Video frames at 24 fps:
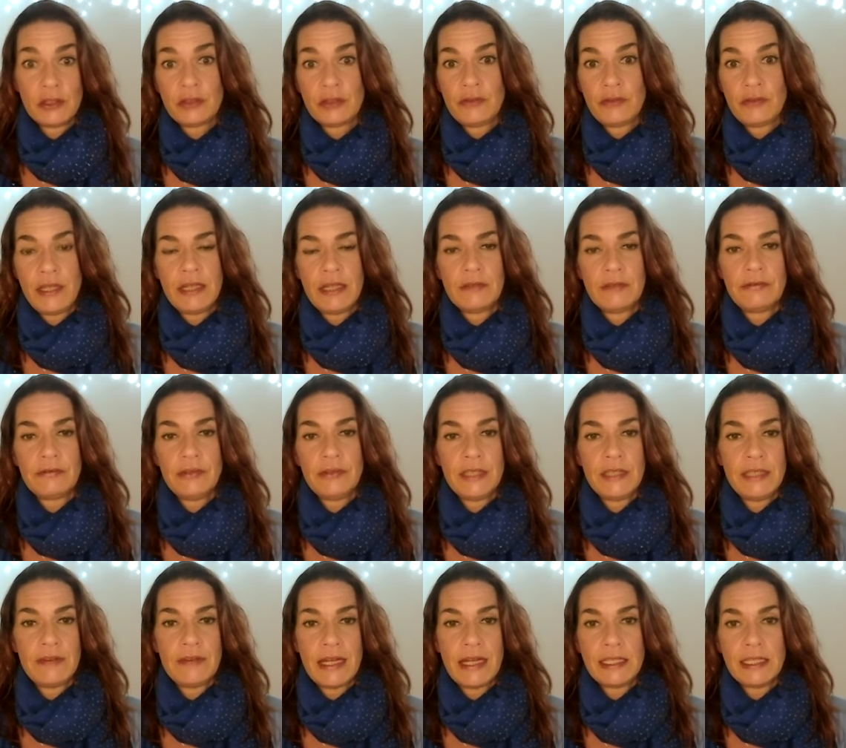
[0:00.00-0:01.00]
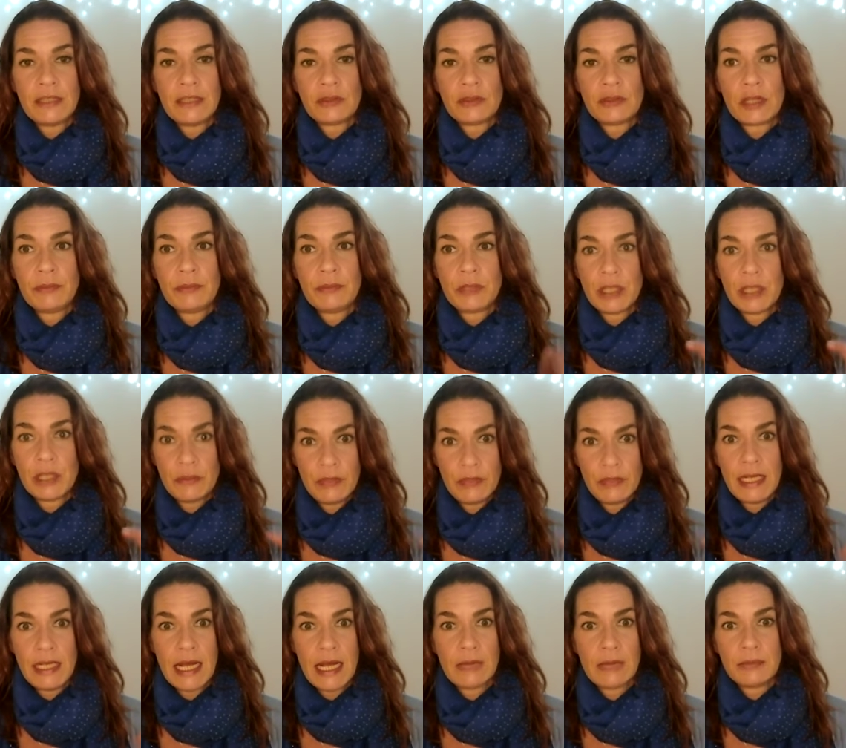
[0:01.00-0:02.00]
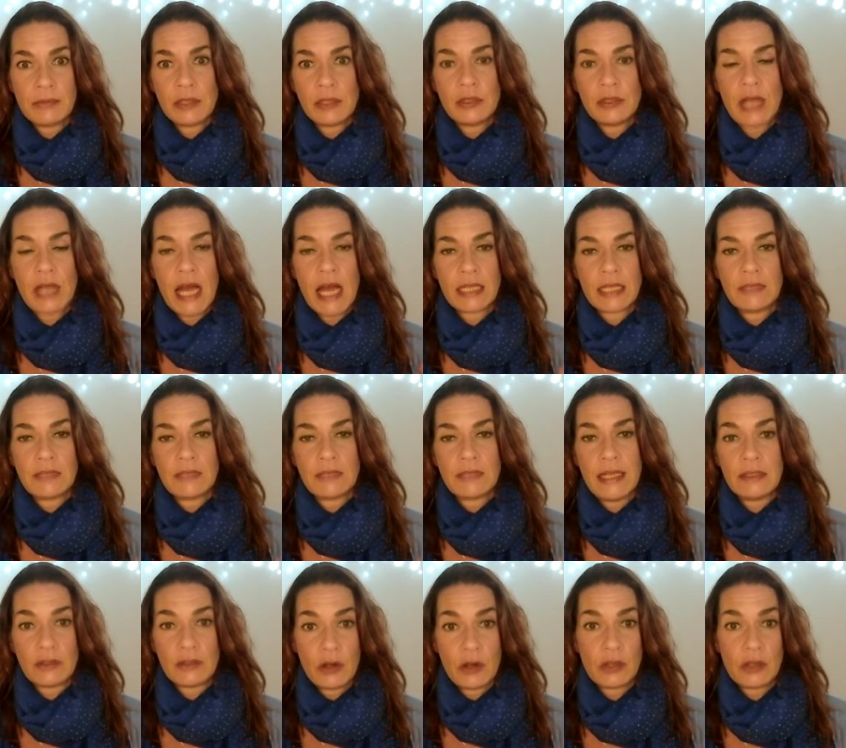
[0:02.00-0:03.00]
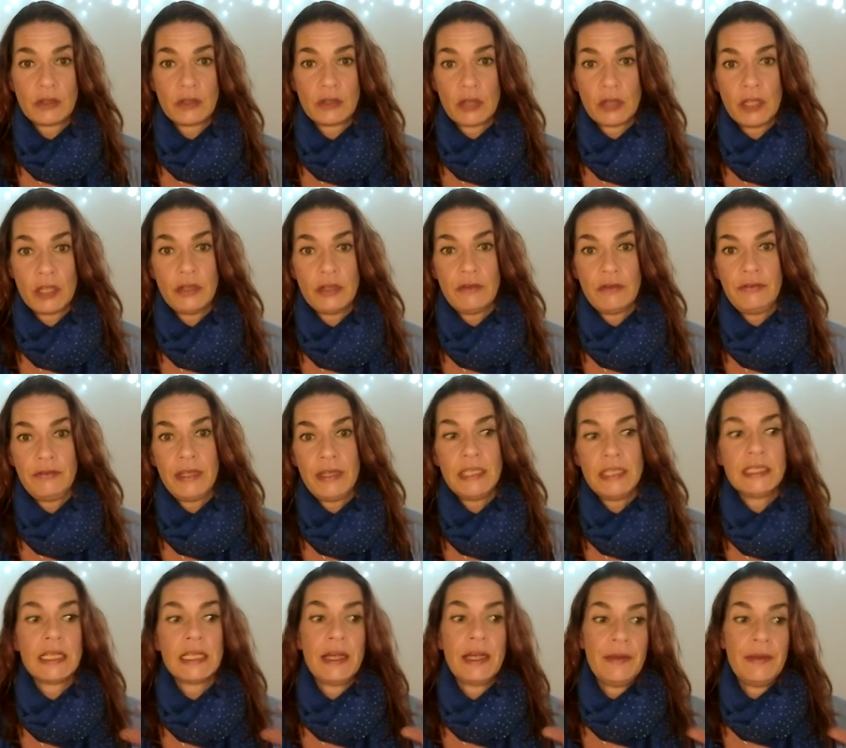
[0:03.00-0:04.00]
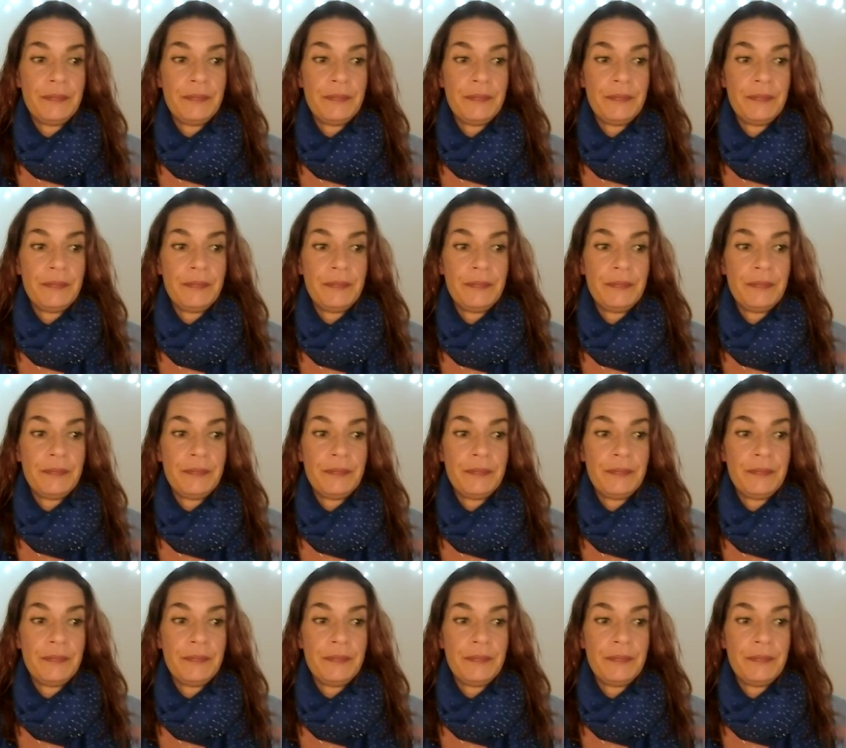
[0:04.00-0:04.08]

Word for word: just reading through the event description really helps you to activate this also in your field